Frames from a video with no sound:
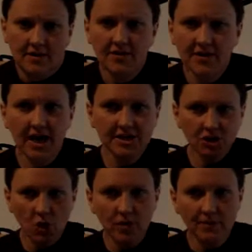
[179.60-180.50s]
You think I
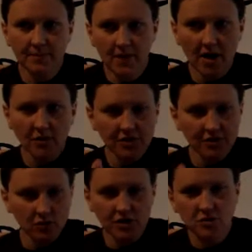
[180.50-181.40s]
showed them the part with
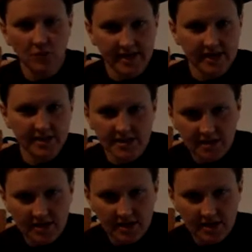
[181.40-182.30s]
the worst weeds?
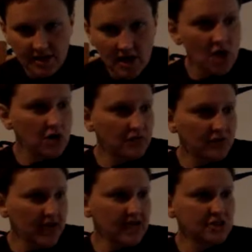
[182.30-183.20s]
You
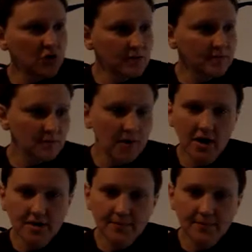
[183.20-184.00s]
think I showed them the part?